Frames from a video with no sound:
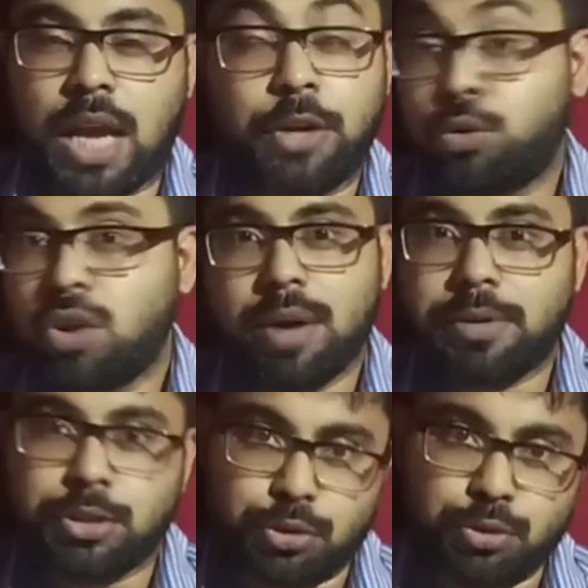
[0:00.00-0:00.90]
I don't know
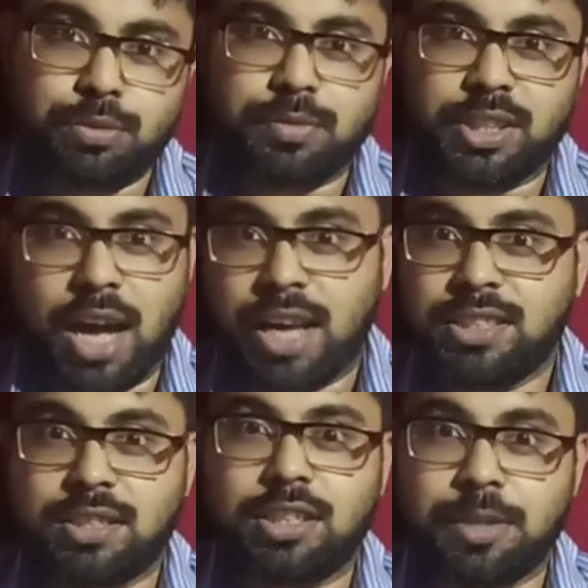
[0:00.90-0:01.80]
about you, but I
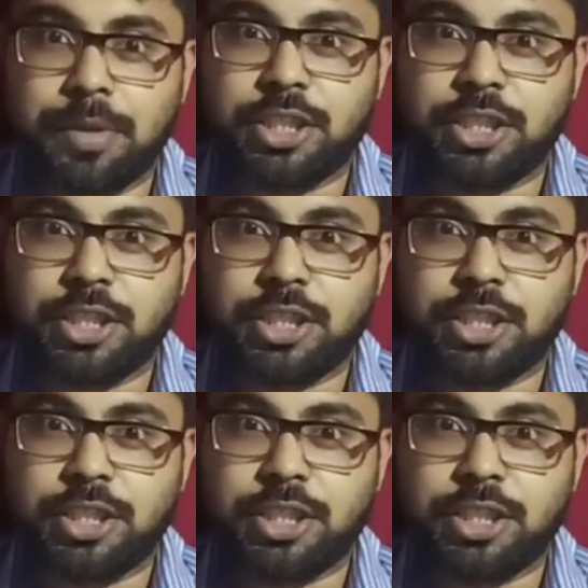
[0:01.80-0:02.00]
start